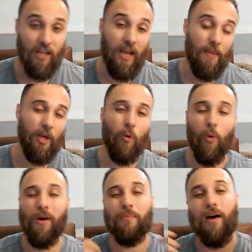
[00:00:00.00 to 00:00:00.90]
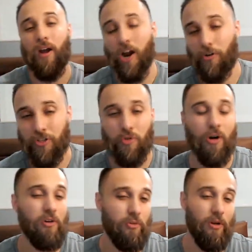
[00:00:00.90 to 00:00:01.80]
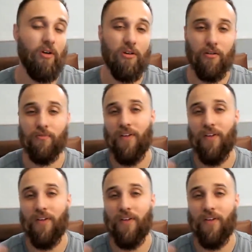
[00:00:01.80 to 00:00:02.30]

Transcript: And they go, well, what about 100, 200, 300,